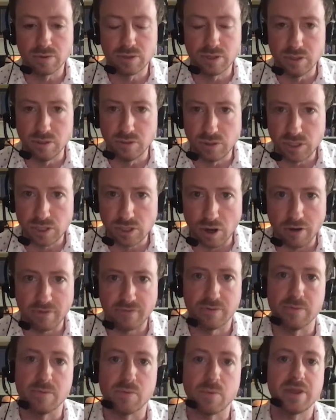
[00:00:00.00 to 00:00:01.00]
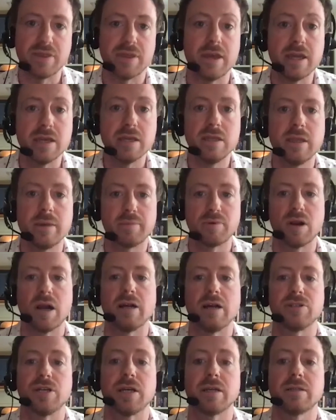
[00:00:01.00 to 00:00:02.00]
start from within the
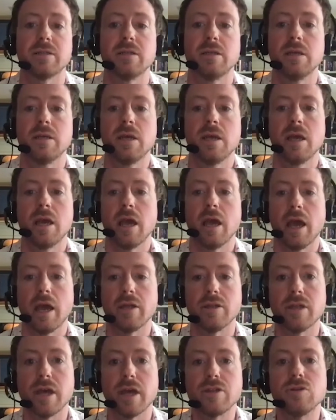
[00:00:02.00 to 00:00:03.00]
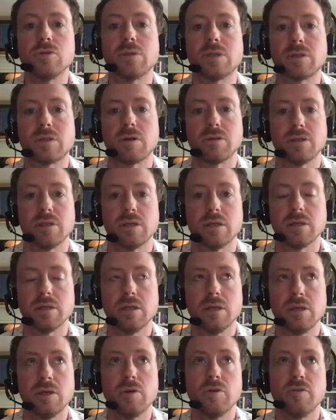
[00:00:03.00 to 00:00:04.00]
project, and then you start to
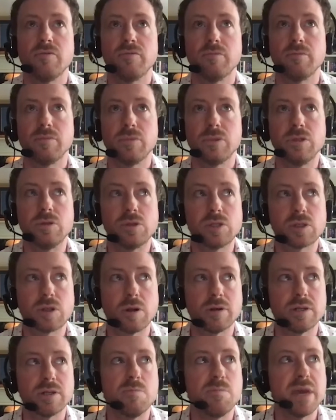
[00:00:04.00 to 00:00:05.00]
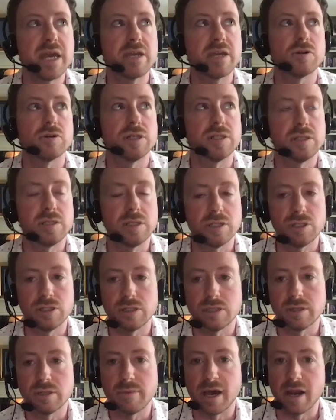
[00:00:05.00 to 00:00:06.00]
make your
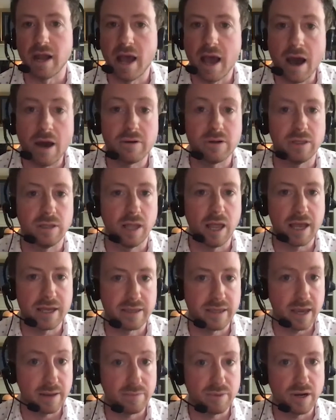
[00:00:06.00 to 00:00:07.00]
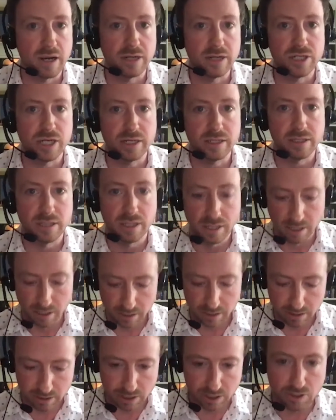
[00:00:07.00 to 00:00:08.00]
decisions about how to light that project,
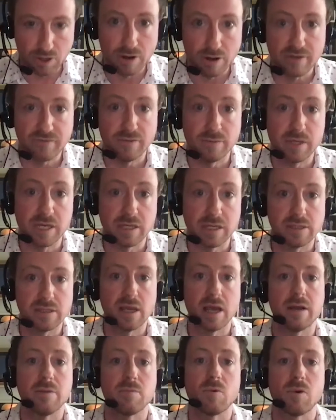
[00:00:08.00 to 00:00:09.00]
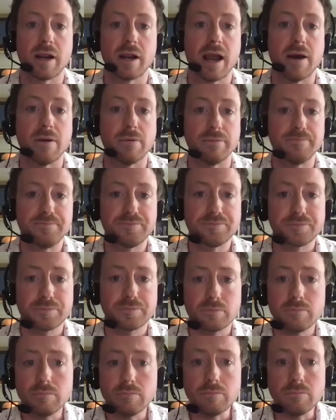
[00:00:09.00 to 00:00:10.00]
starting from the inside and work out.
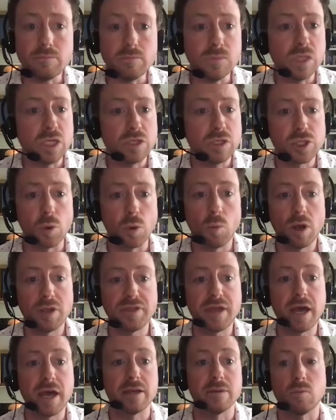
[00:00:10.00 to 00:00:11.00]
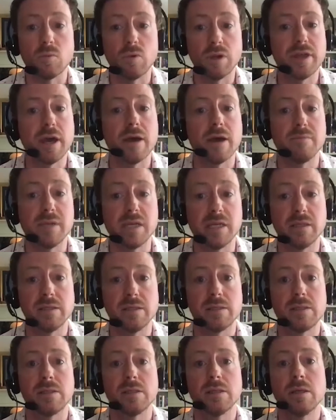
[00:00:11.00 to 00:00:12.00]
So what that
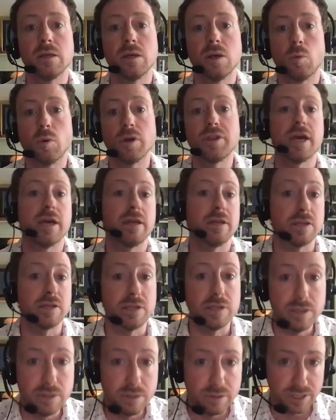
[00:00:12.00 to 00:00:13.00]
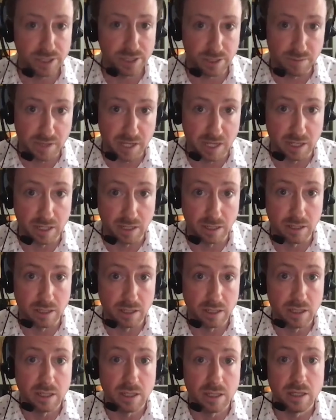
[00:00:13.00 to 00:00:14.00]
means, what that used to mean,
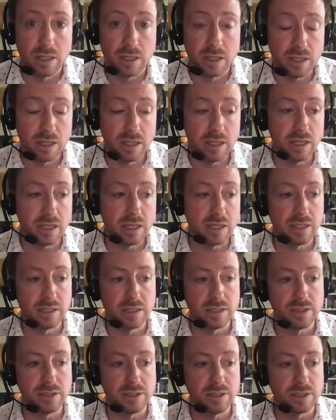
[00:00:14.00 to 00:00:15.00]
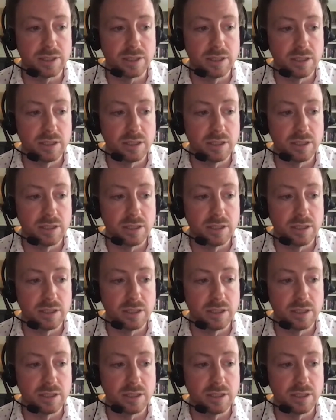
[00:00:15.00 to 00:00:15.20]
is